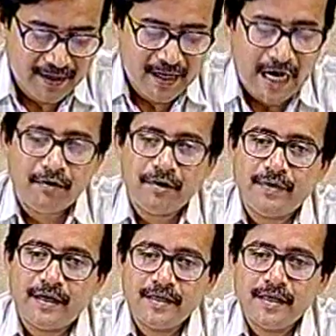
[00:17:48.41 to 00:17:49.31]

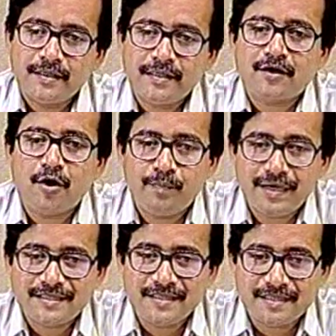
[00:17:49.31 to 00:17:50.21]
However, the
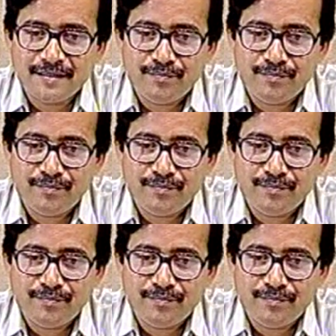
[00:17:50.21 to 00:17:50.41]
complexity